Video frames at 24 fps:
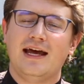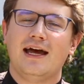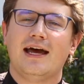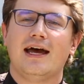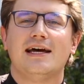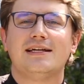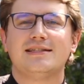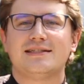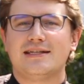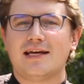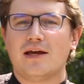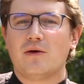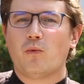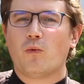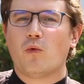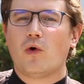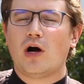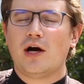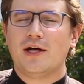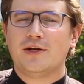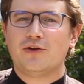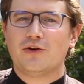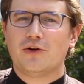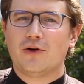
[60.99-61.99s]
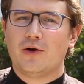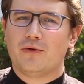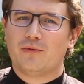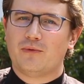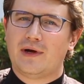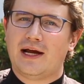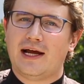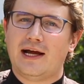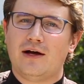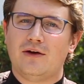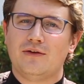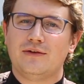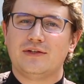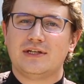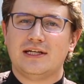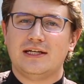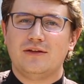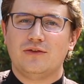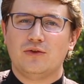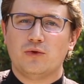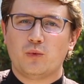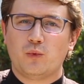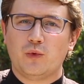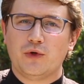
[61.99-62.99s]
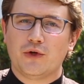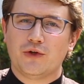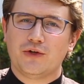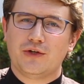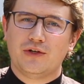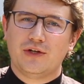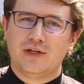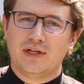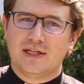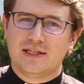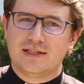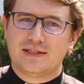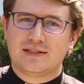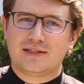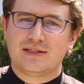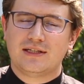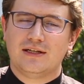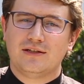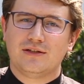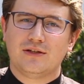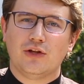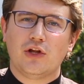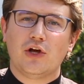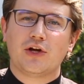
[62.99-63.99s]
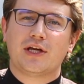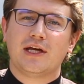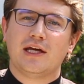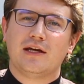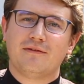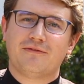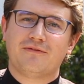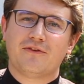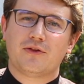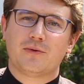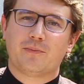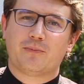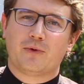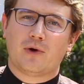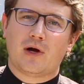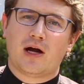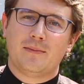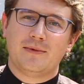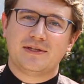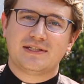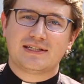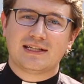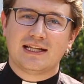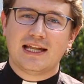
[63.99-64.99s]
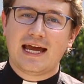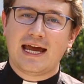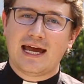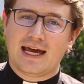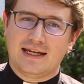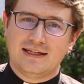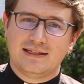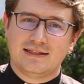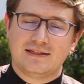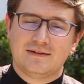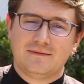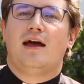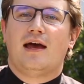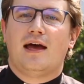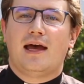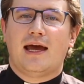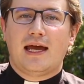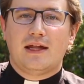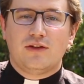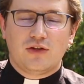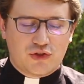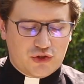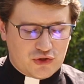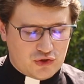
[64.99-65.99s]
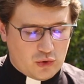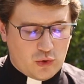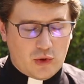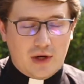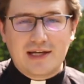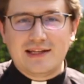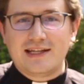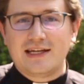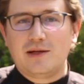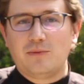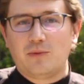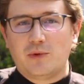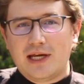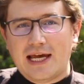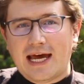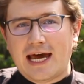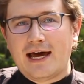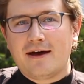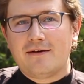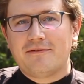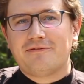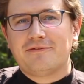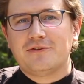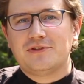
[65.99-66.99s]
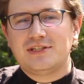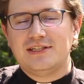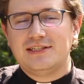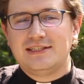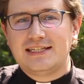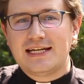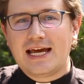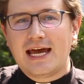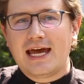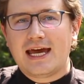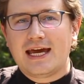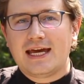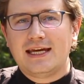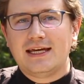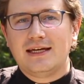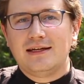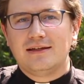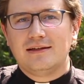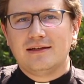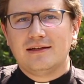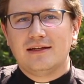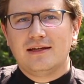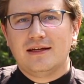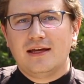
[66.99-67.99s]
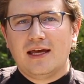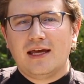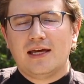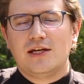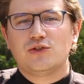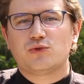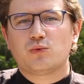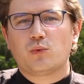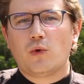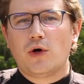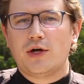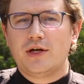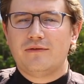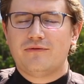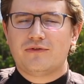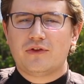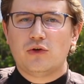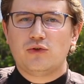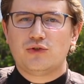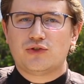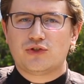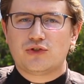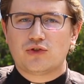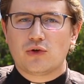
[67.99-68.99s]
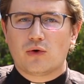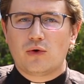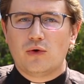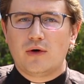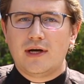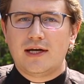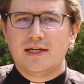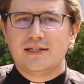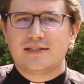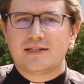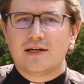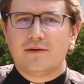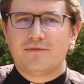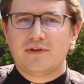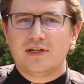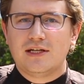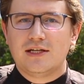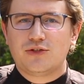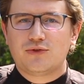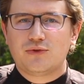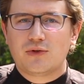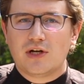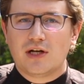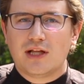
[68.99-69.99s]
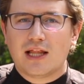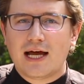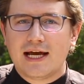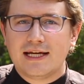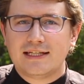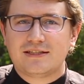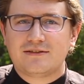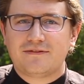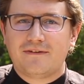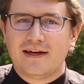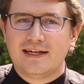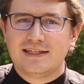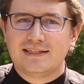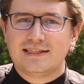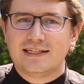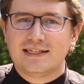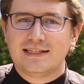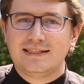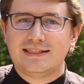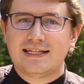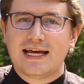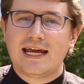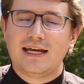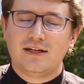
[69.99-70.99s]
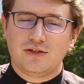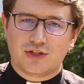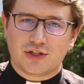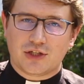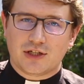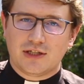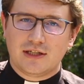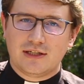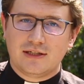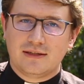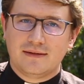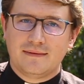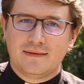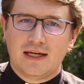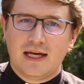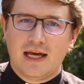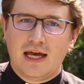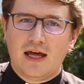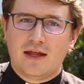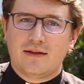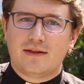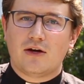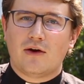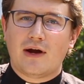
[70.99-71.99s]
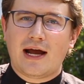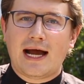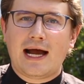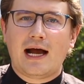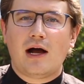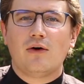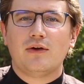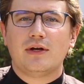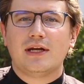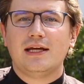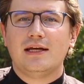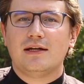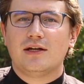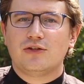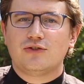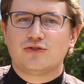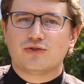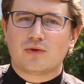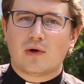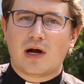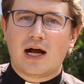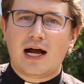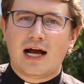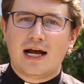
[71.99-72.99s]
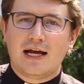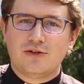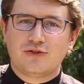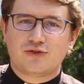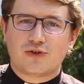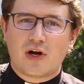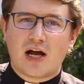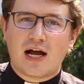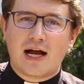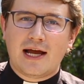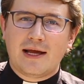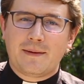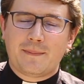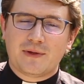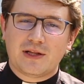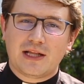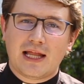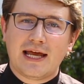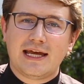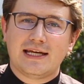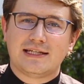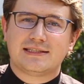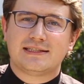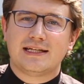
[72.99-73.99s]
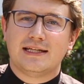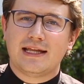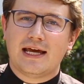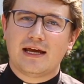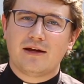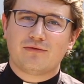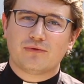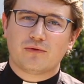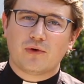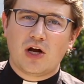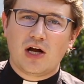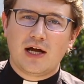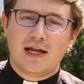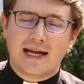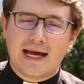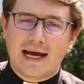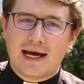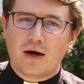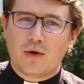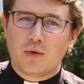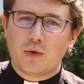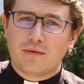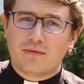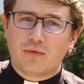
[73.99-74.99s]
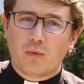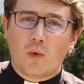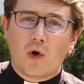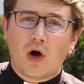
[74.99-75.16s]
as they wander around in the wilderness looking for the promised land. And the story that we have for today is one of those stories of the Israelites facing danger. They're out in a dry place and they've run out of